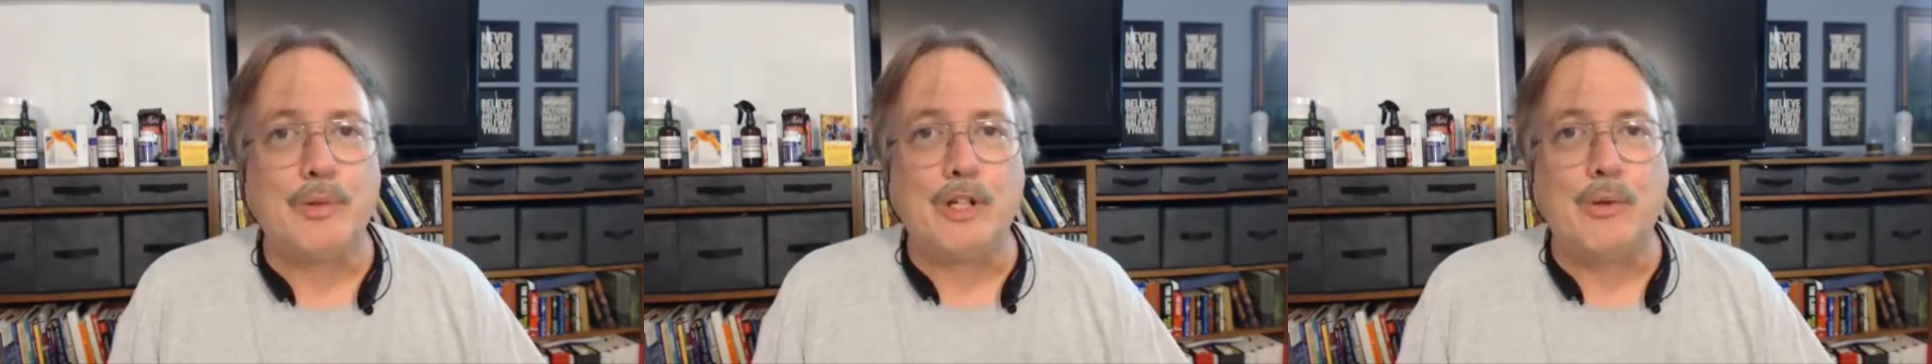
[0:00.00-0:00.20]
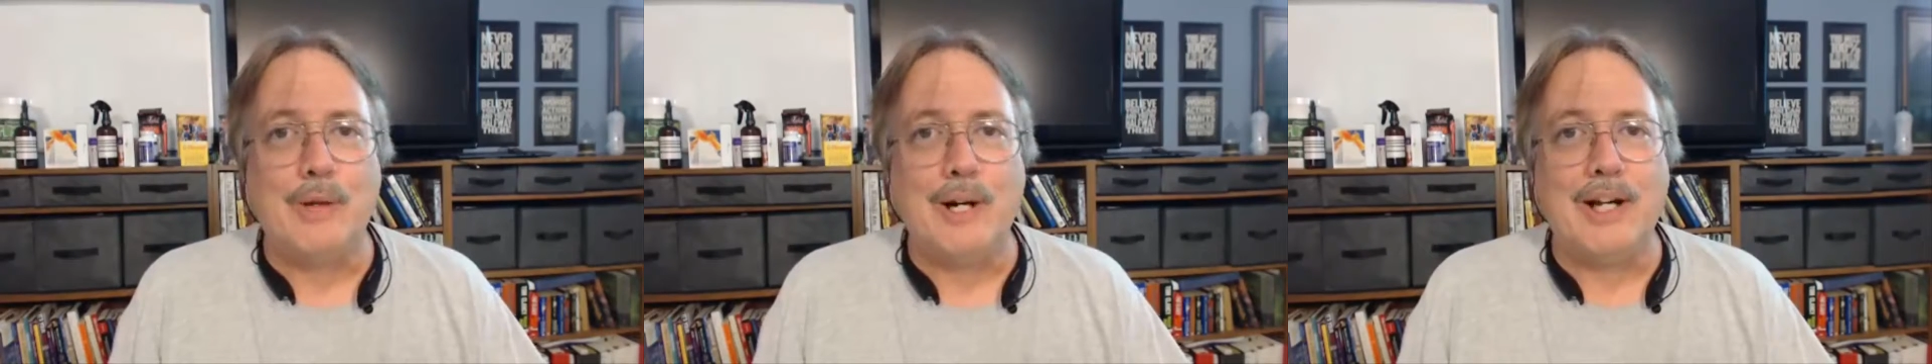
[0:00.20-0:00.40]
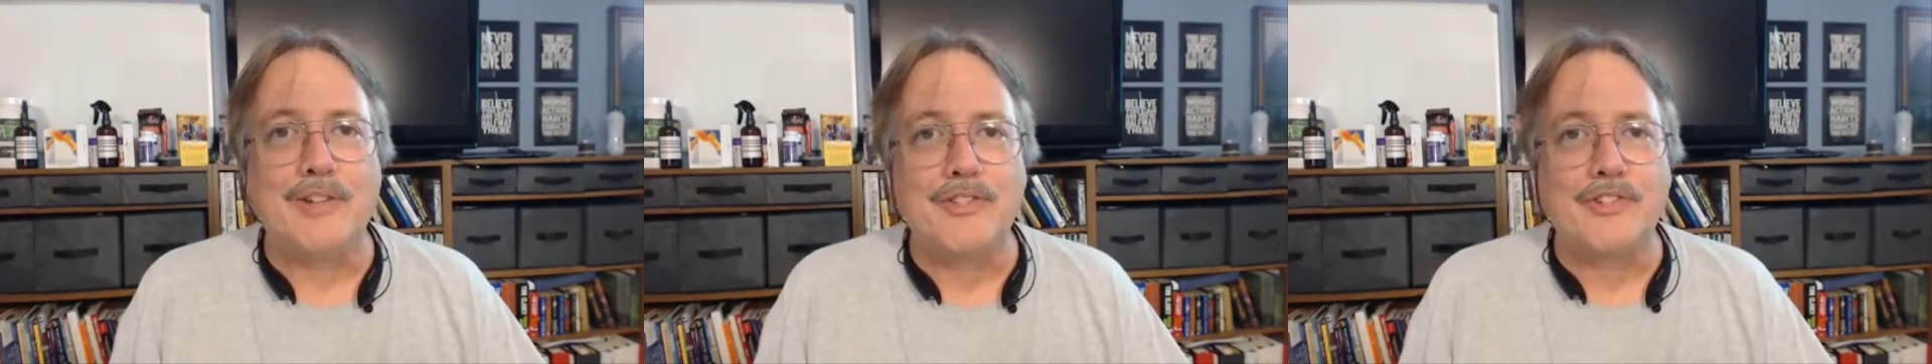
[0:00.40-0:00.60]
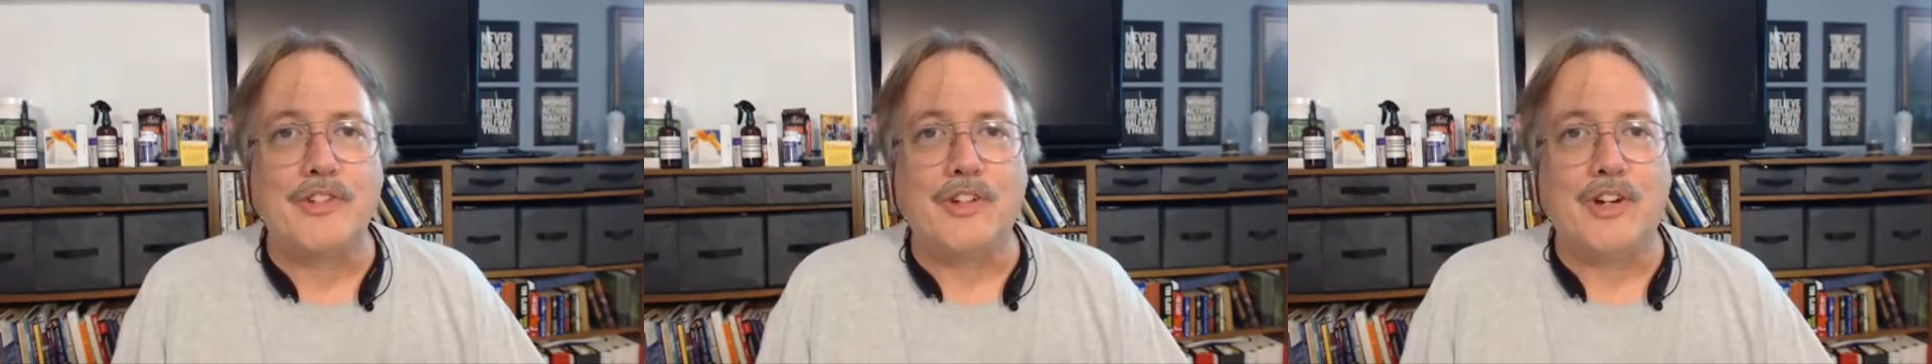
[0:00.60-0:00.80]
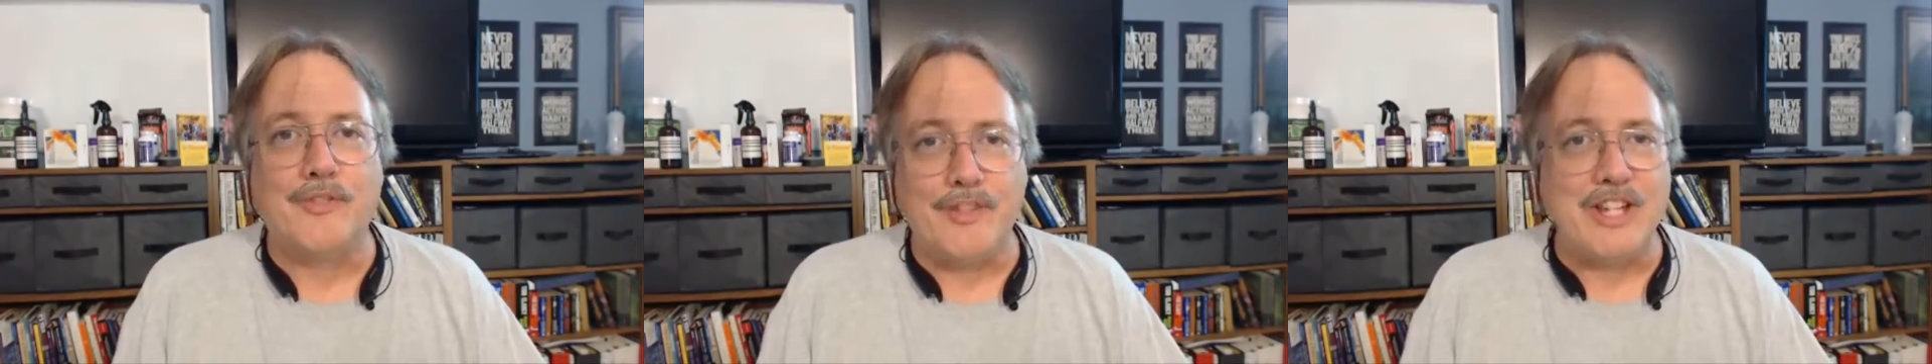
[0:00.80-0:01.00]
request
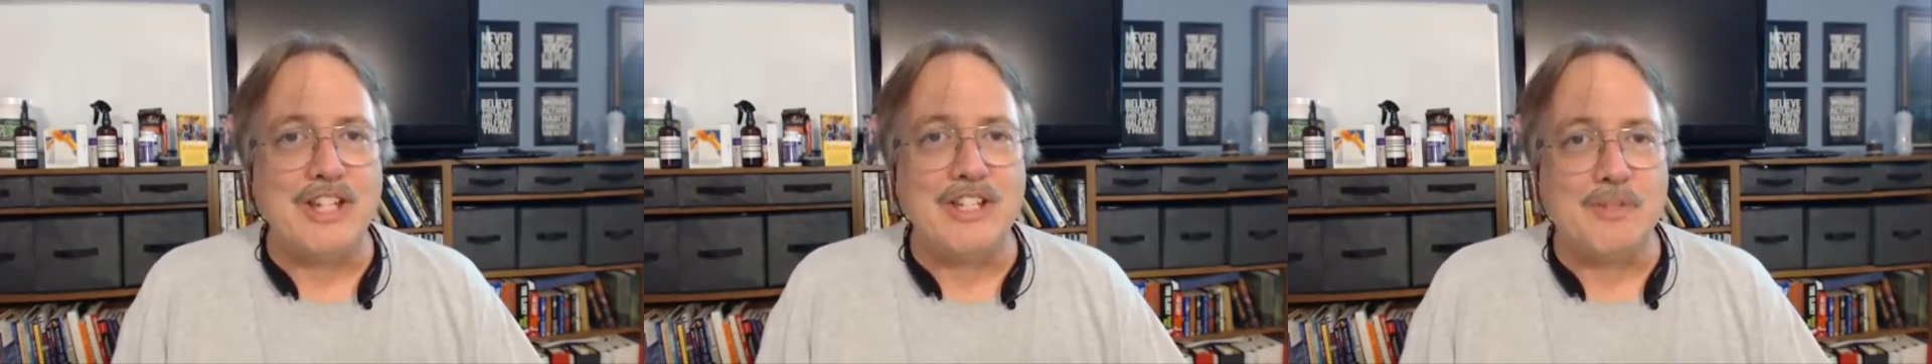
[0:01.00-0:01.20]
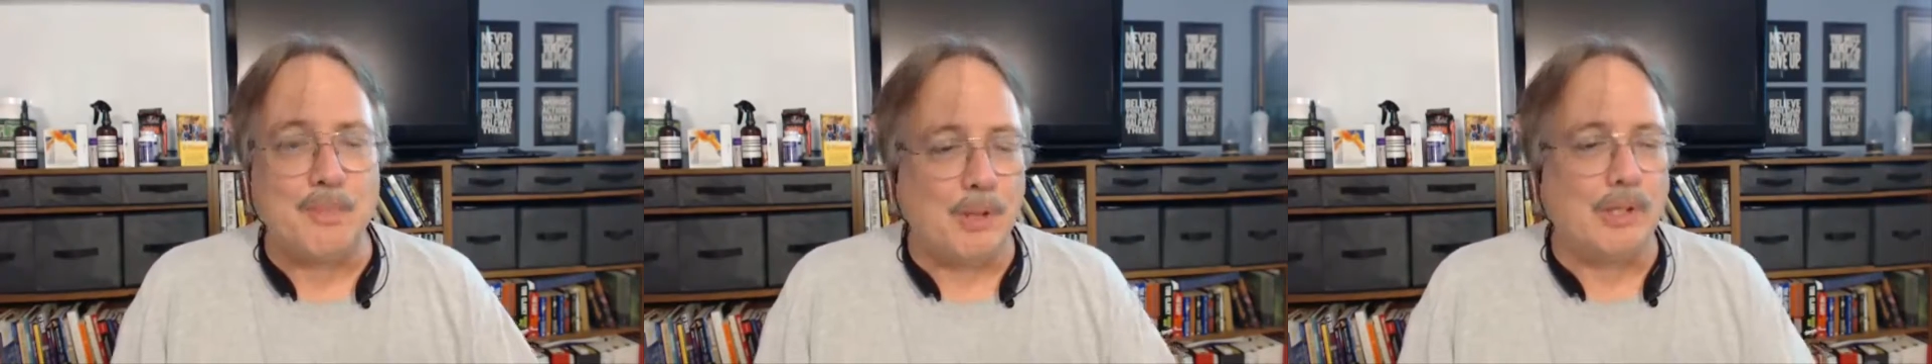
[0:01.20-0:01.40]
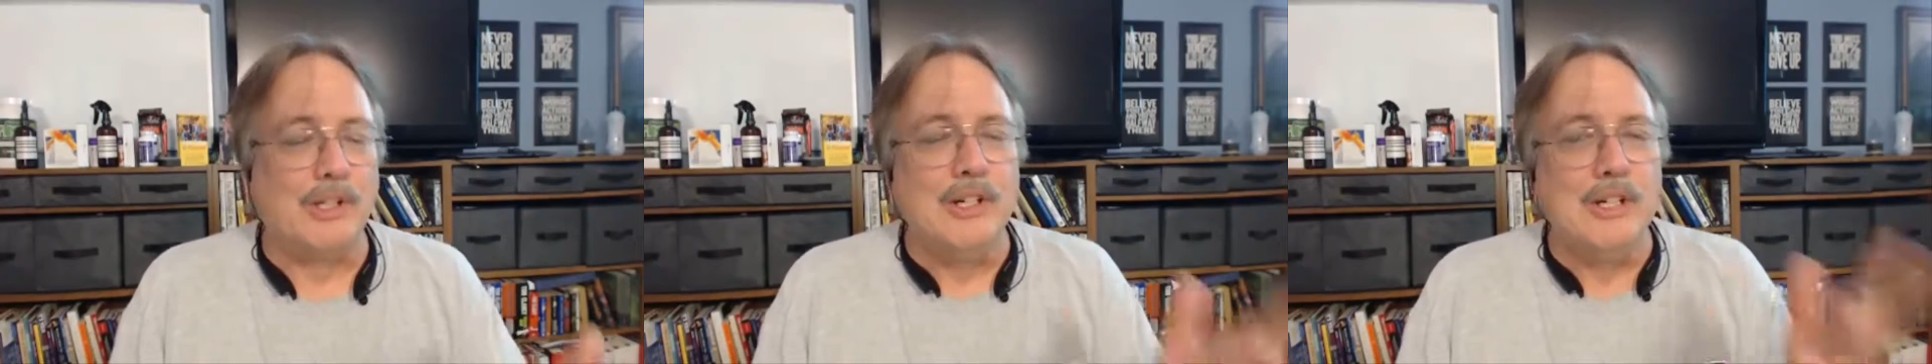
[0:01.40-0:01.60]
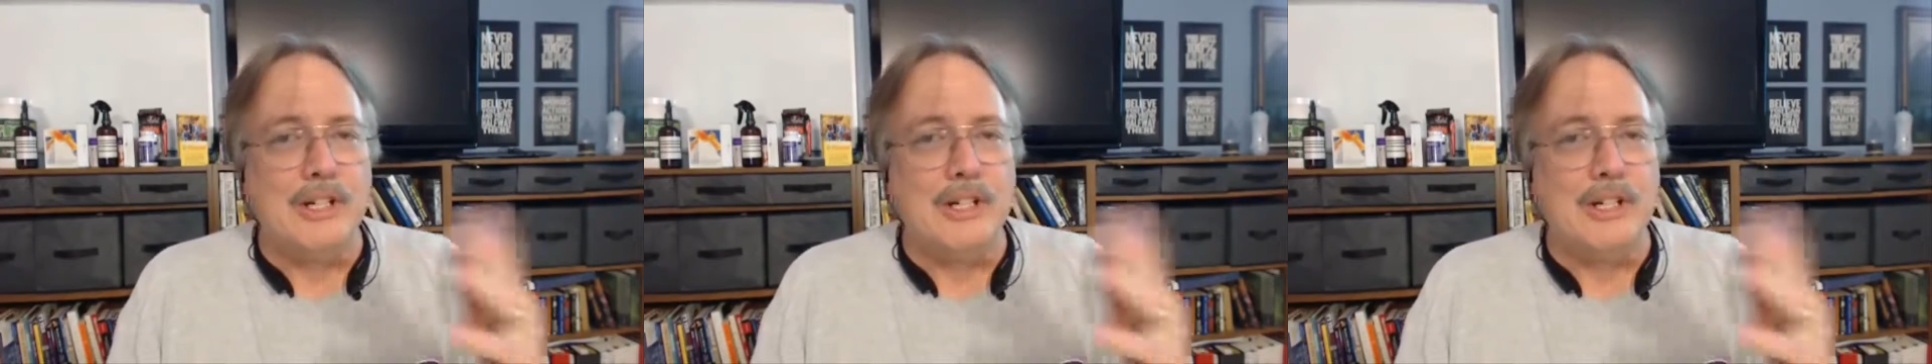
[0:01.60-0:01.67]
on Facebook,